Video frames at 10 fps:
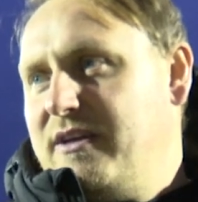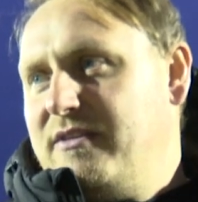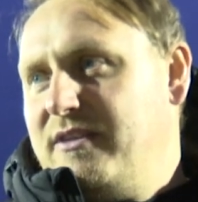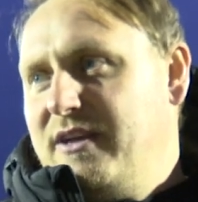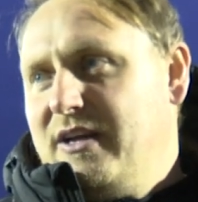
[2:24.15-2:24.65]

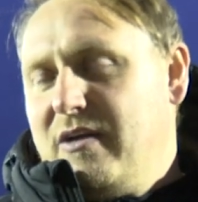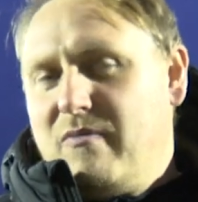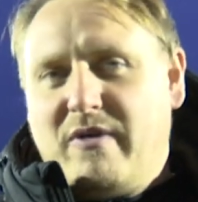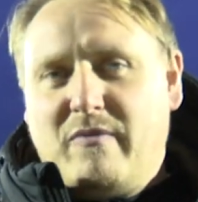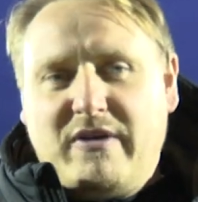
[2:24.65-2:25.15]
And
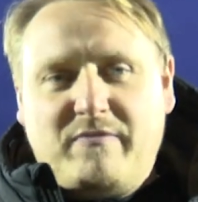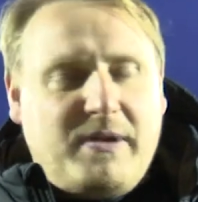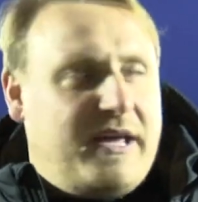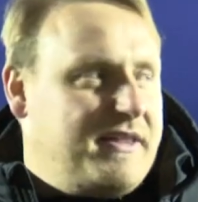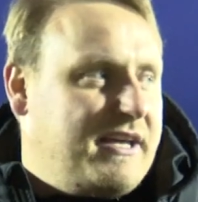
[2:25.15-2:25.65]
we've
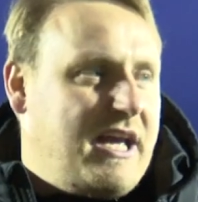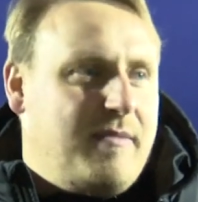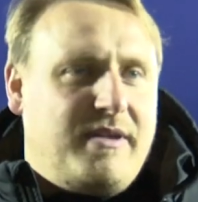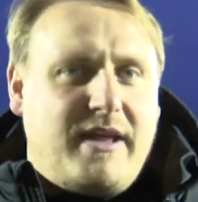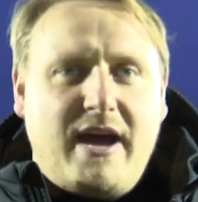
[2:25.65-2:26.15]
played the game
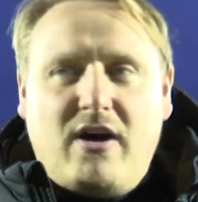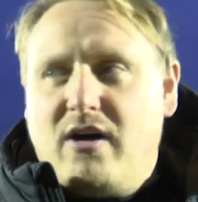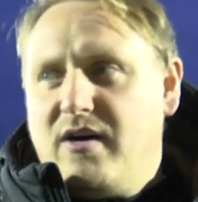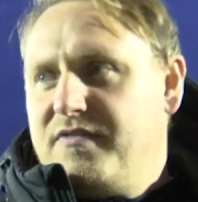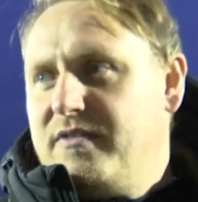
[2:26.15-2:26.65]
in their half,